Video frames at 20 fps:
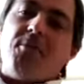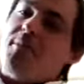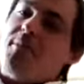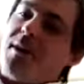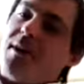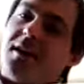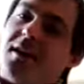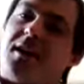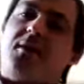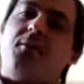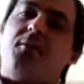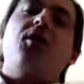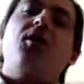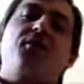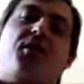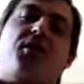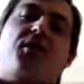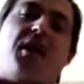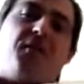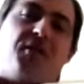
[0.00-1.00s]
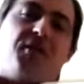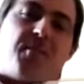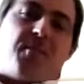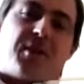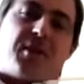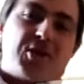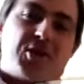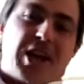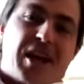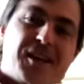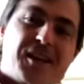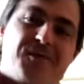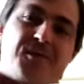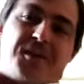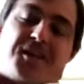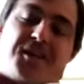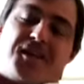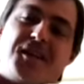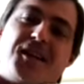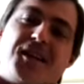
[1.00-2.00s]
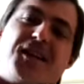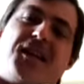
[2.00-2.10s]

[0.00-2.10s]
but would have given them a chance.